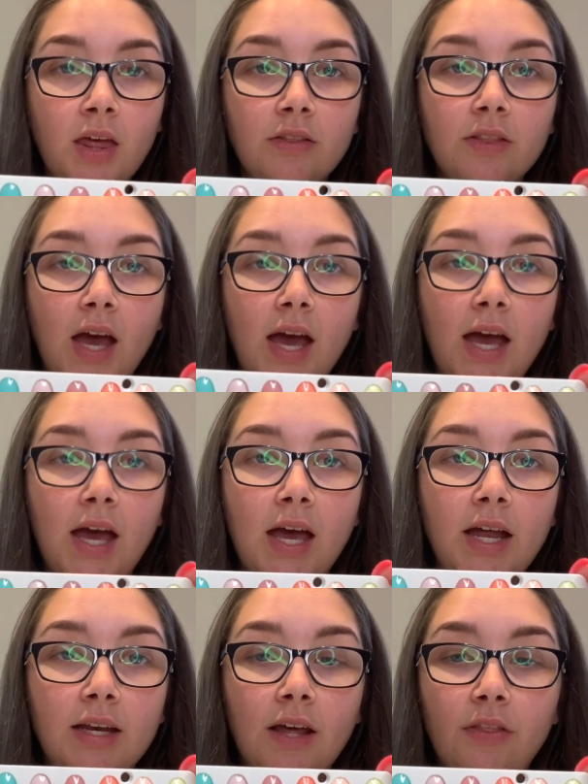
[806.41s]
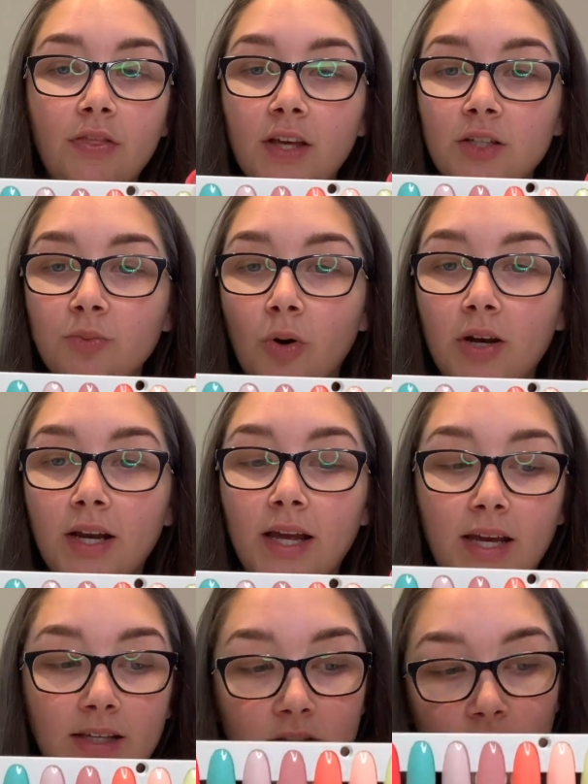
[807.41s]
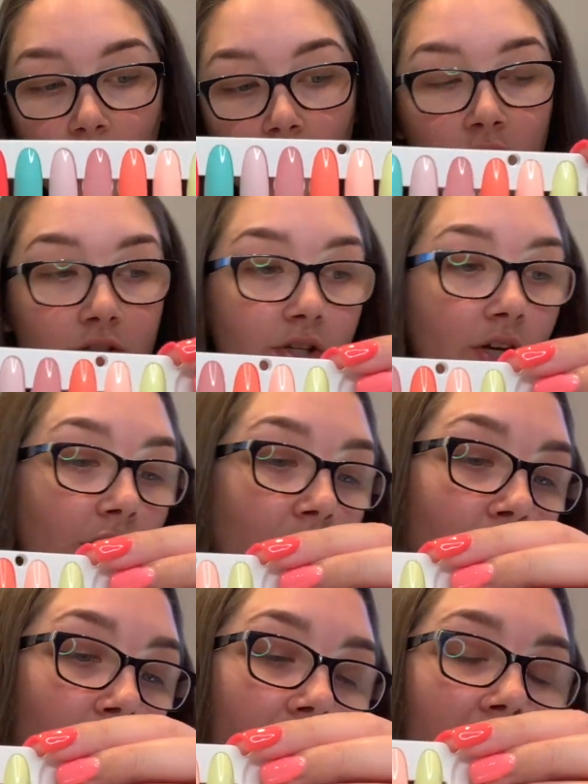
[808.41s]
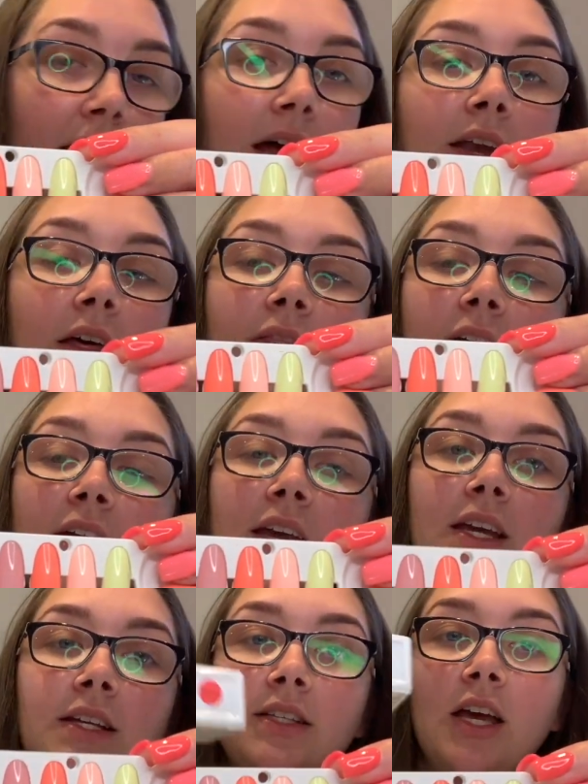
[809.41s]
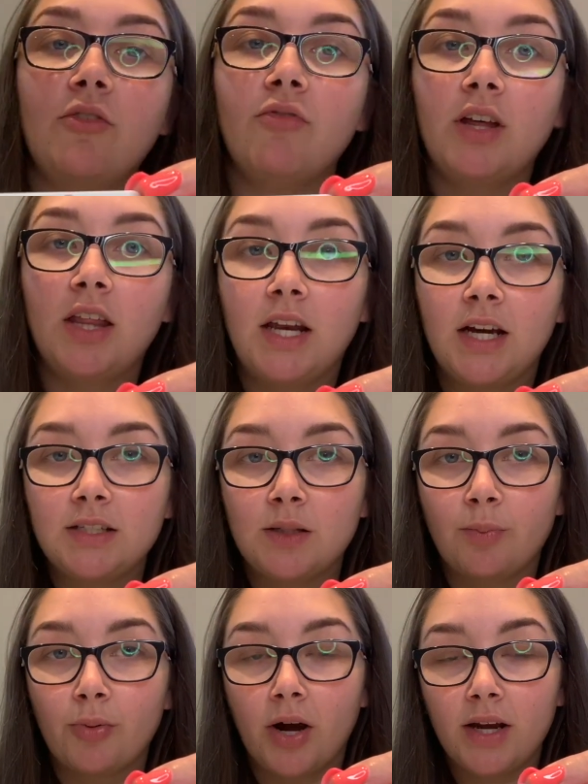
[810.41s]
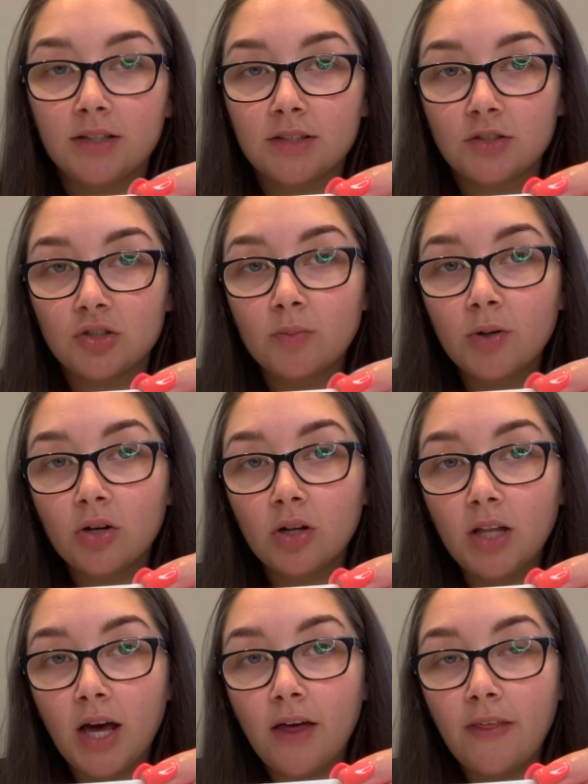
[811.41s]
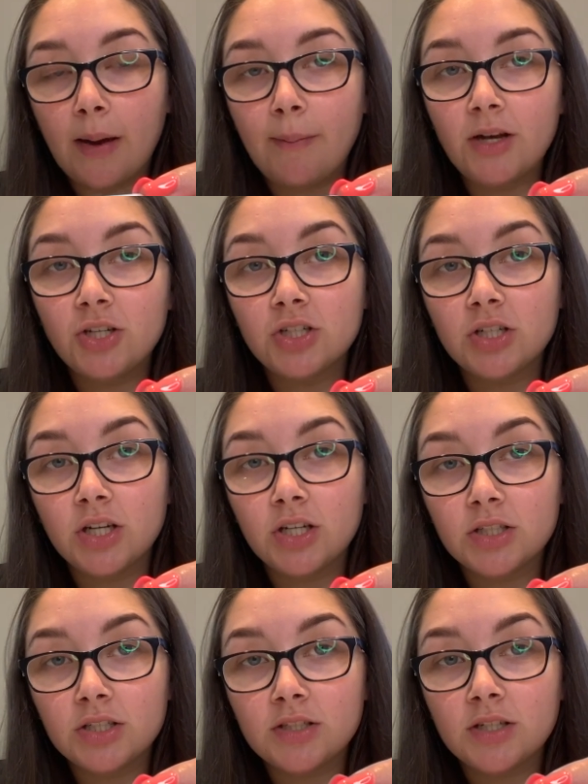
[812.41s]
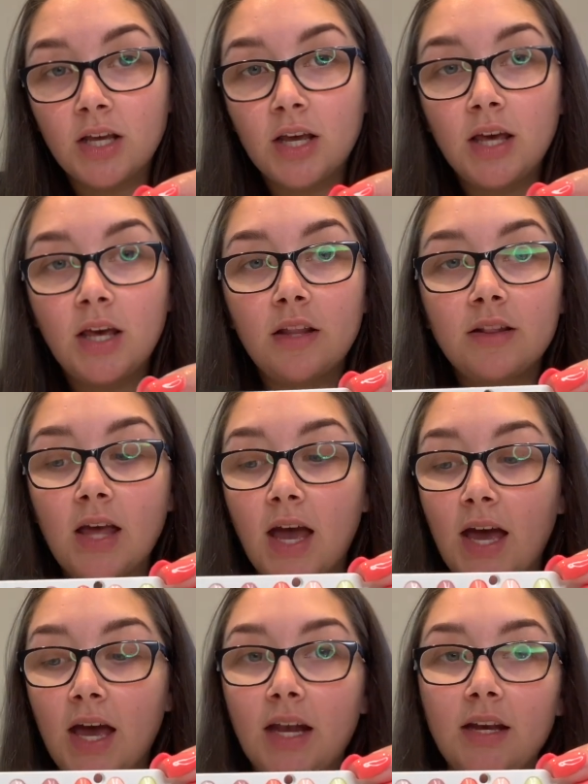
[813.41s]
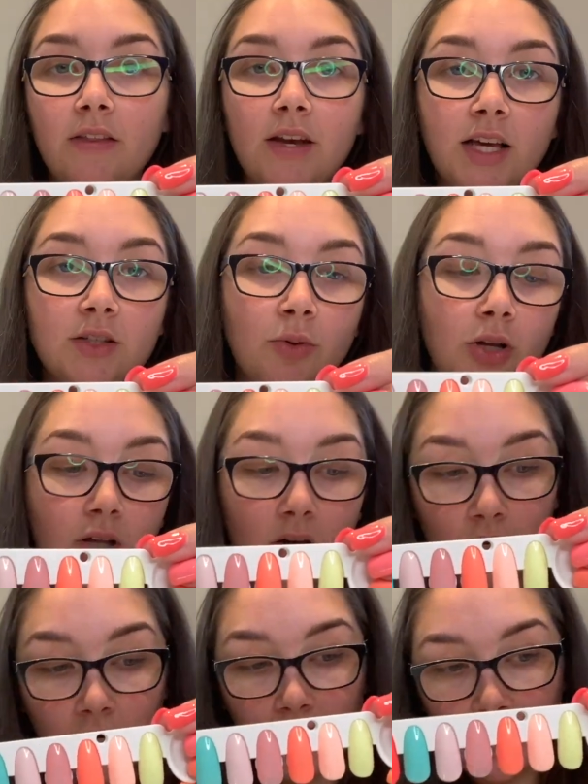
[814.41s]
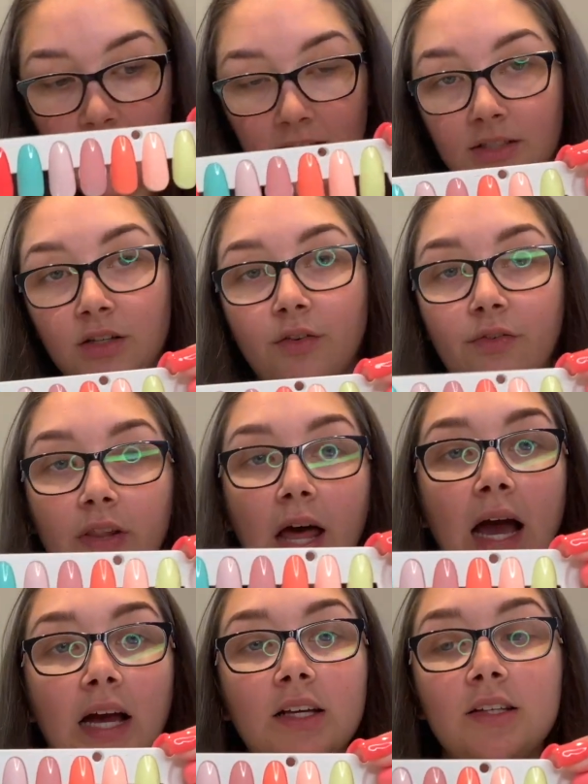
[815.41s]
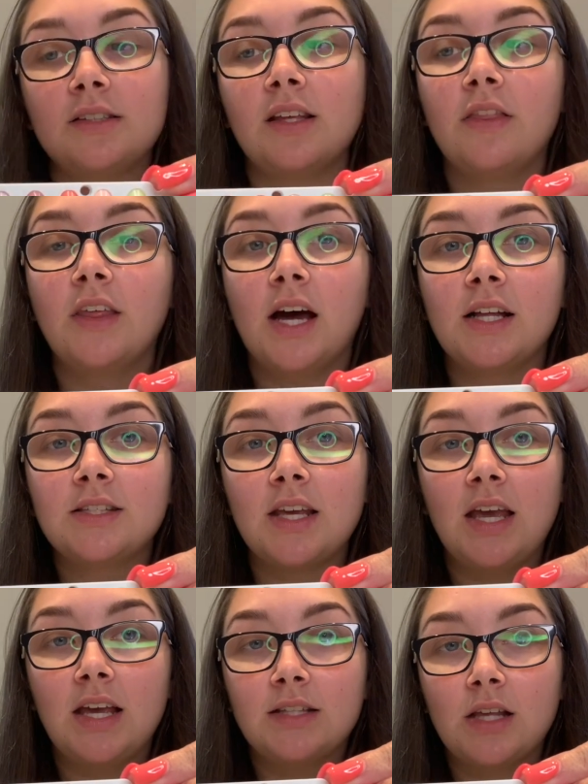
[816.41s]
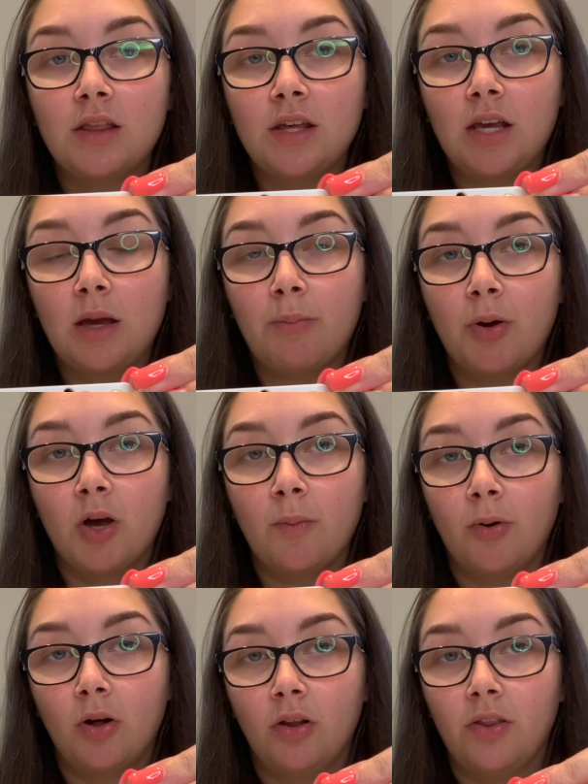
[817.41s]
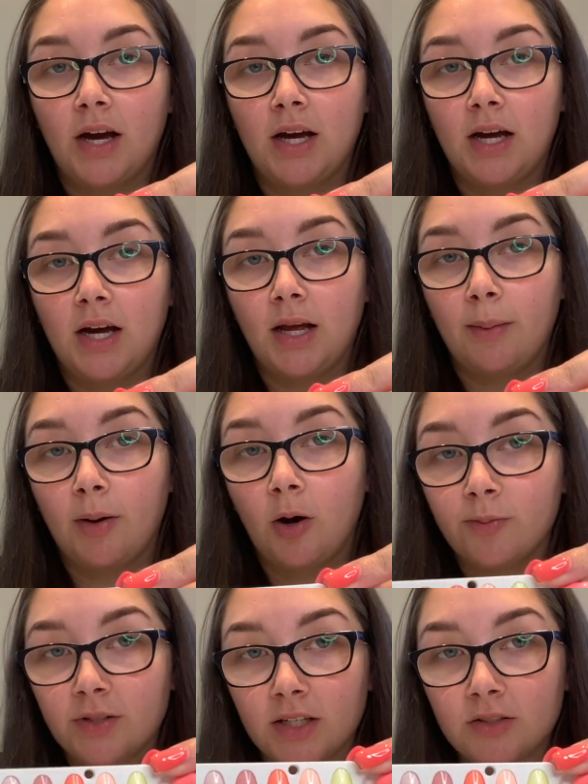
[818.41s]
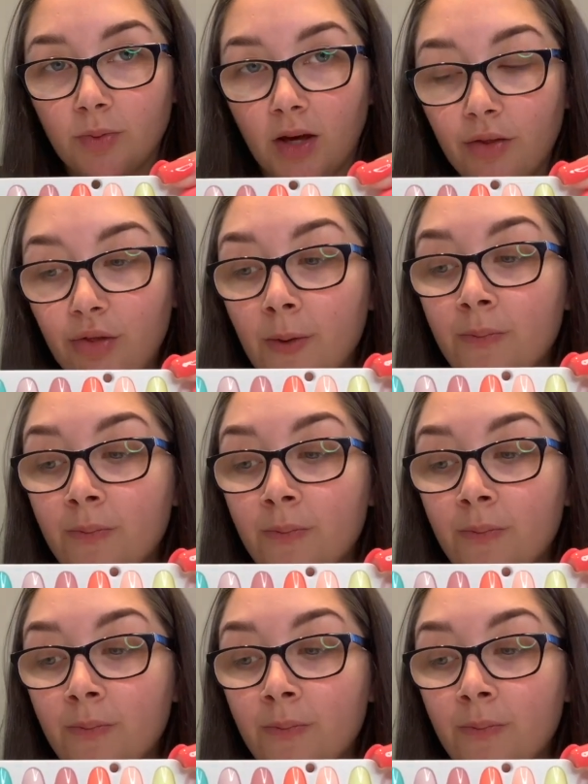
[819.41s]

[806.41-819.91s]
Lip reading: Then this one is Cockatoo, and that is a really nice bright summer colour that I mentioned. Then the next one along is Flax, that is the purple that I am obsessed with.